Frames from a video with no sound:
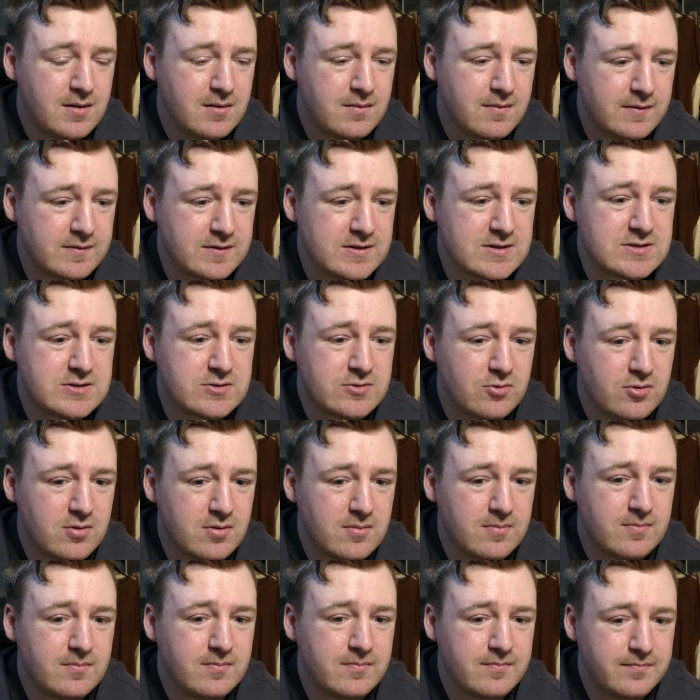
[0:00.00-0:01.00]
like the
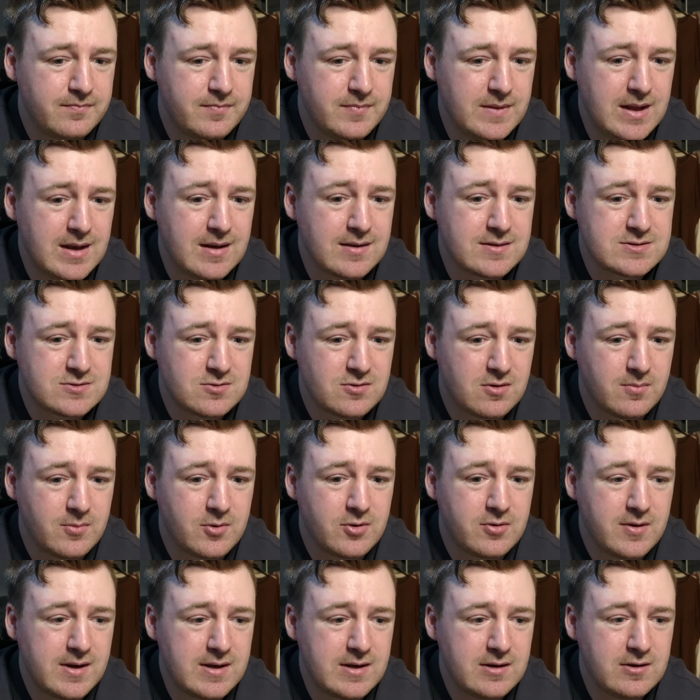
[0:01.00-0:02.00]
Storm, yeah, Storm,
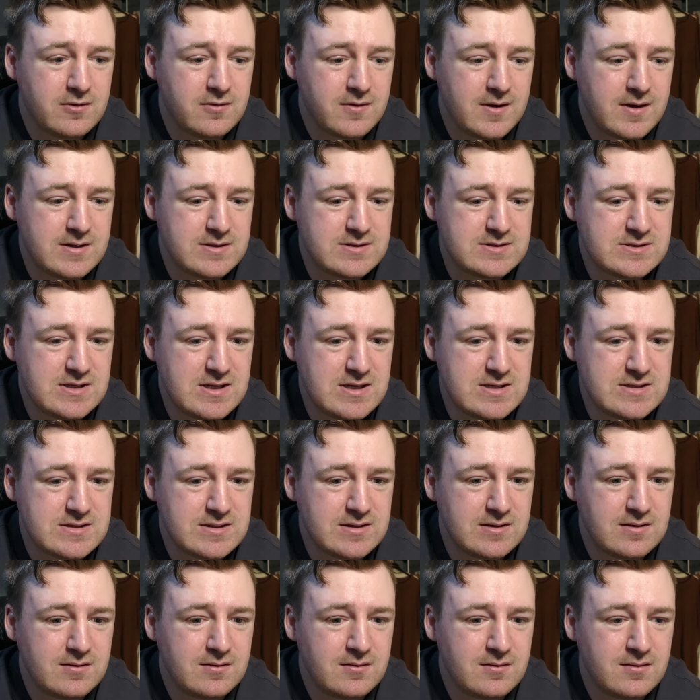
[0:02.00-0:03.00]
great, great
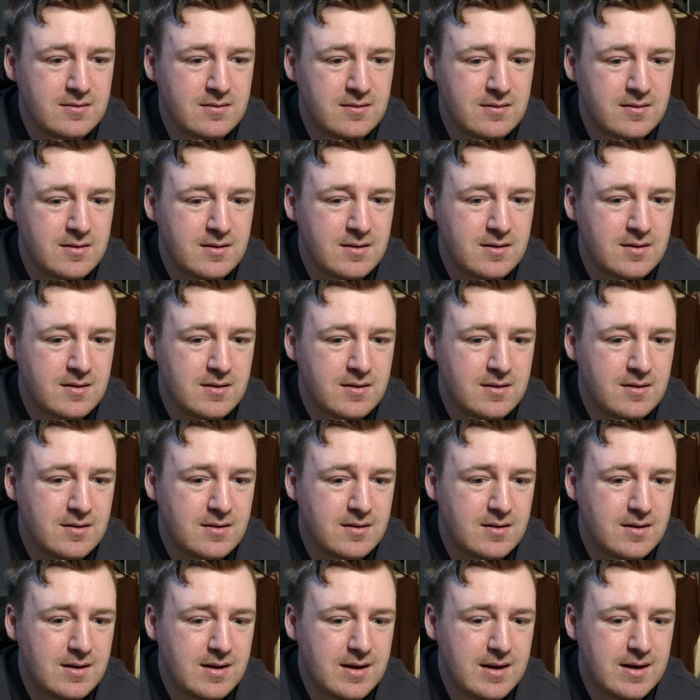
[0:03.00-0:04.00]
season.
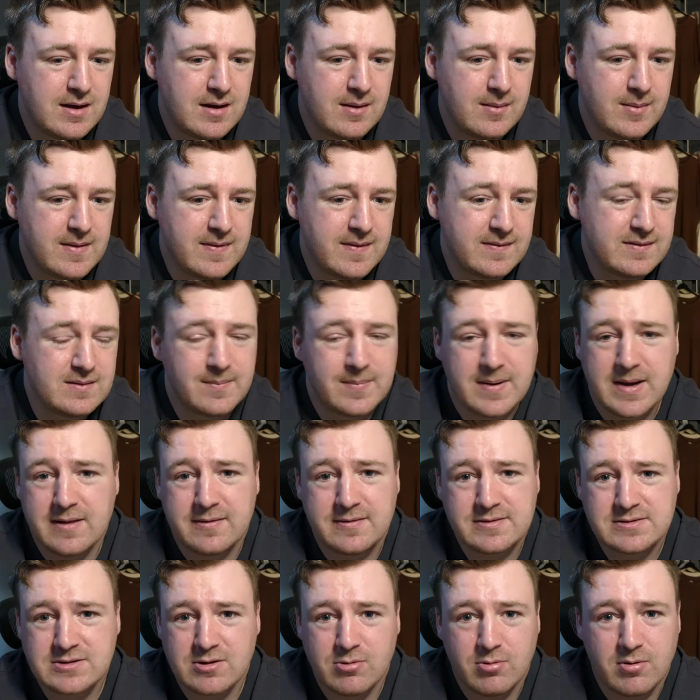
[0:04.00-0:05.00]
And then the
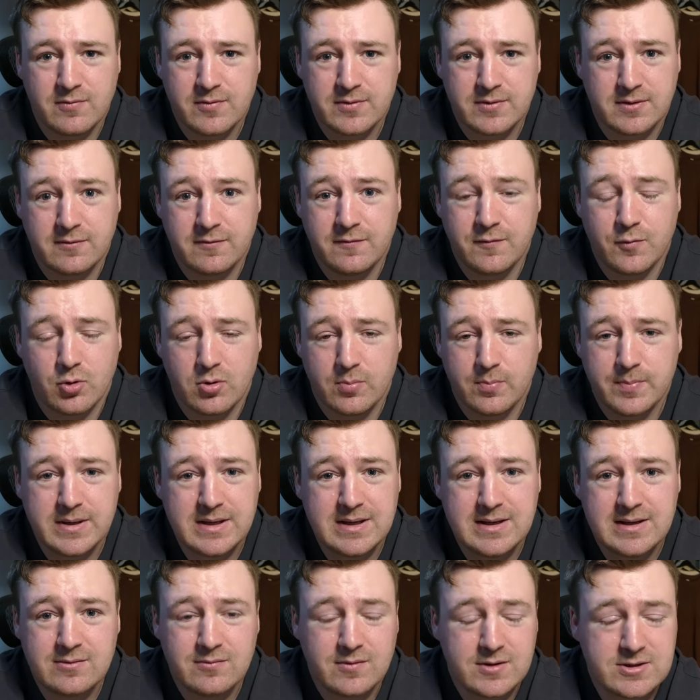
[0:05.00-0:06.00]
Panthers going for the
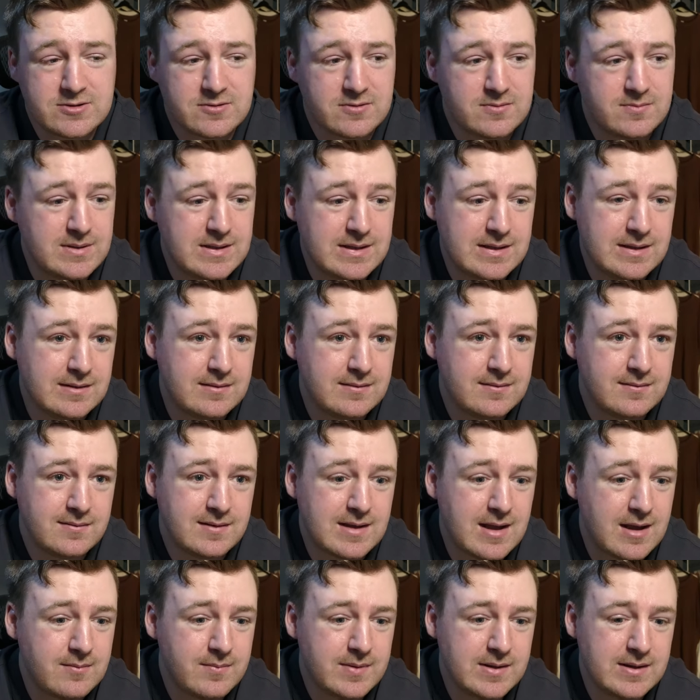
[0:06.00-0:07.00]
four-peat, which would be,
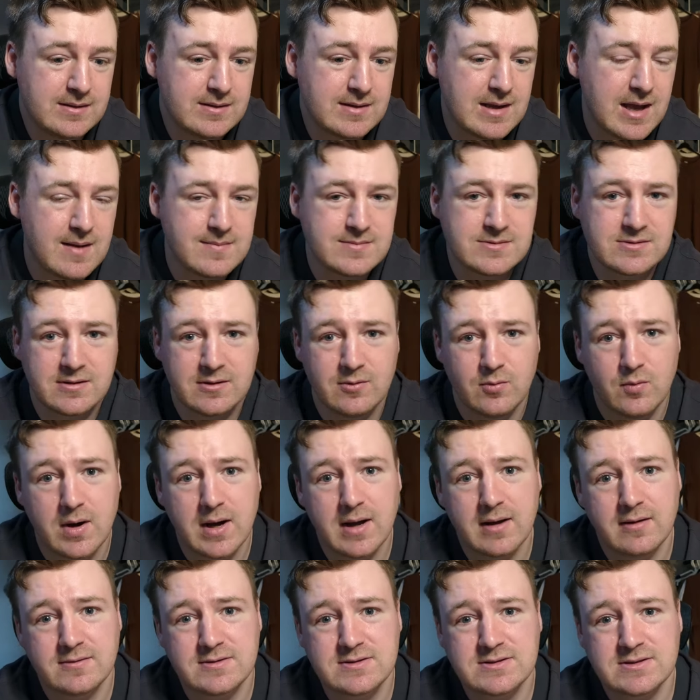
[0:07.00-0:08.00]
that'd be absolutely
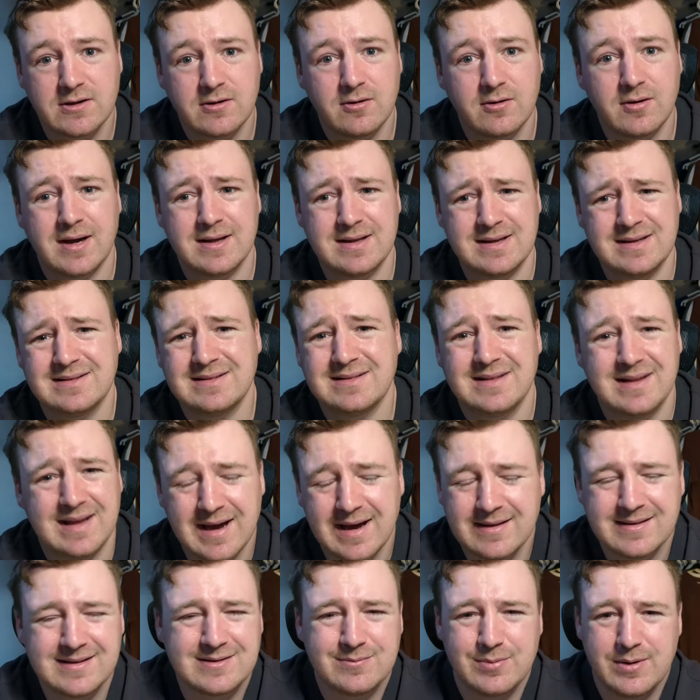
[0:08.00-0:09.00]
wild. So, I
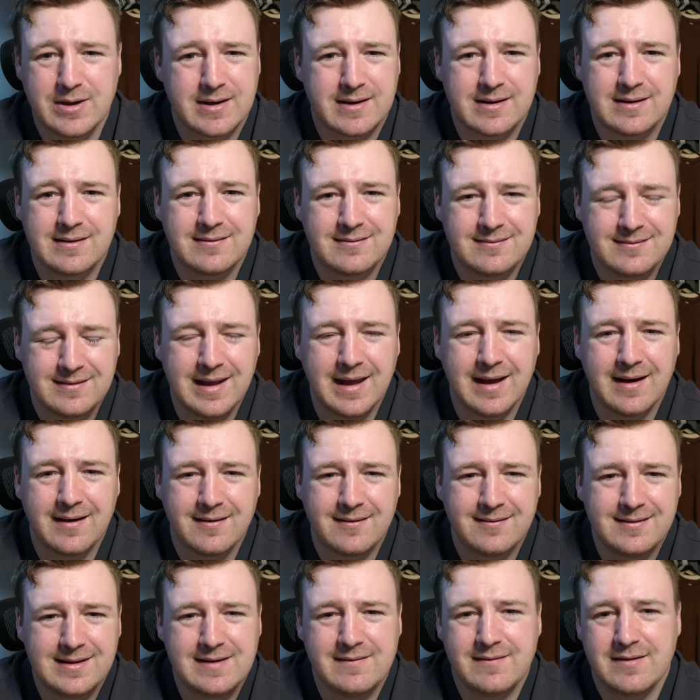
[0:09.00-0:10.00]
think
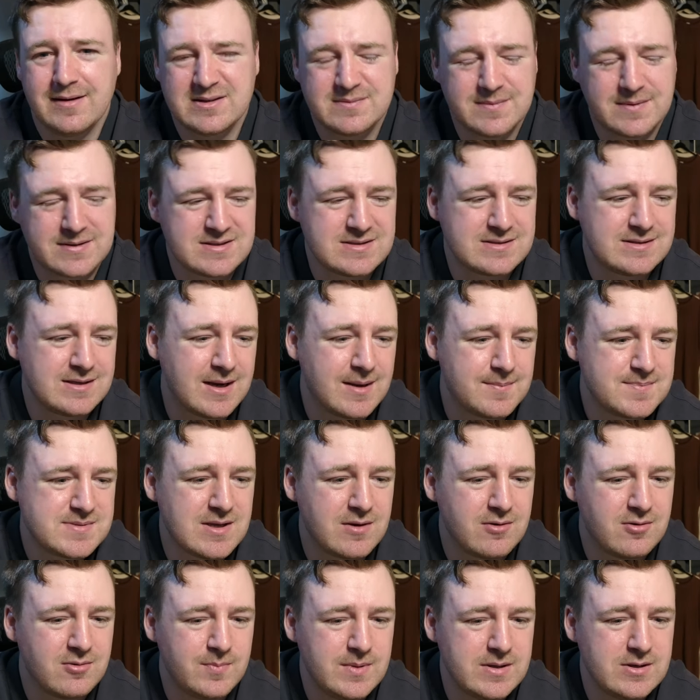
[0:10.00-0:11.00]
as much as an
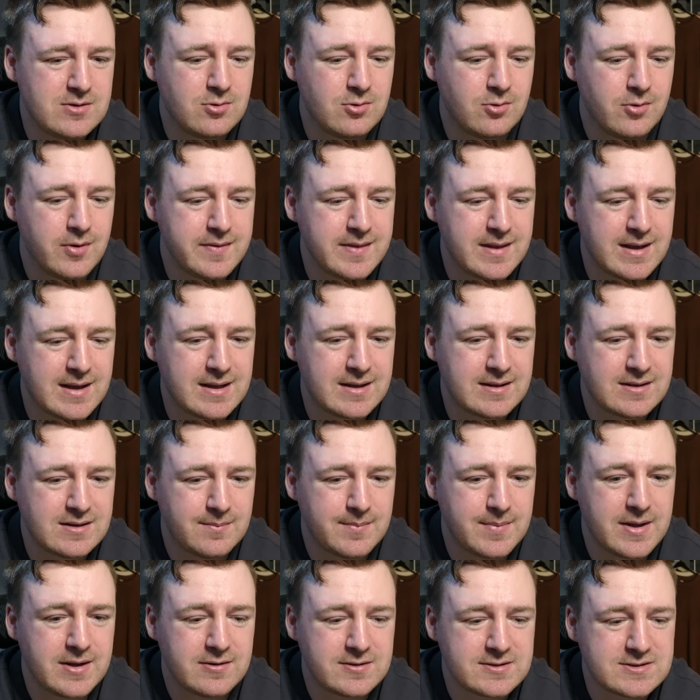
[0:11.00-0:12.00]
upset would be cool, I think the
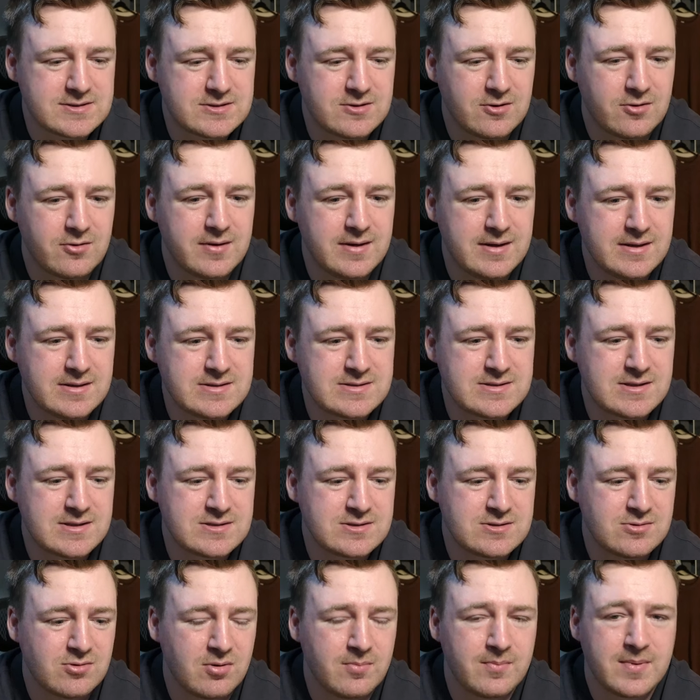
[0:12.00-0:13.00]
better story is the
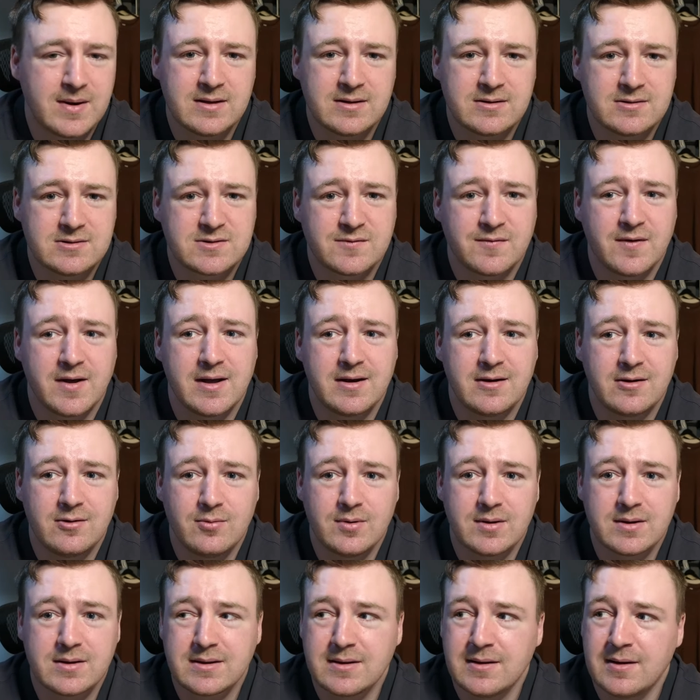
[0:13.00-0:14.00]
Storm Panthers final
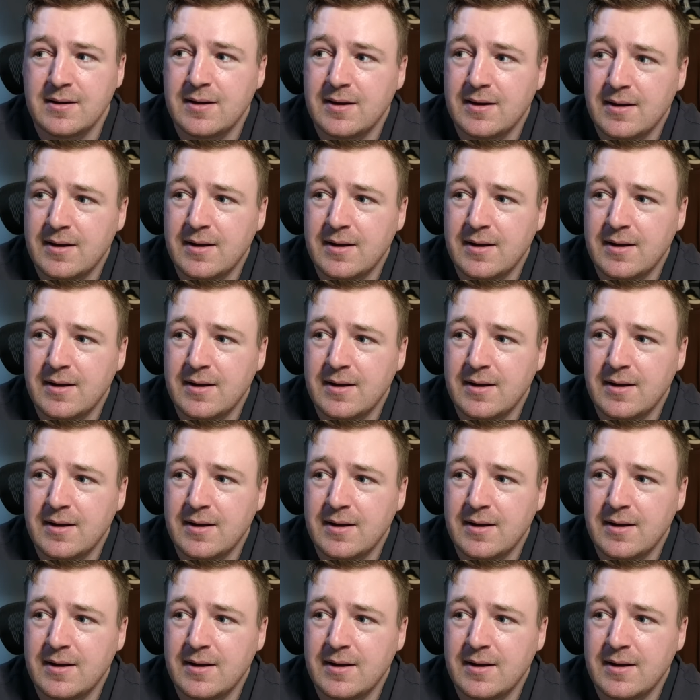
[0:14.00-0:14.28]
with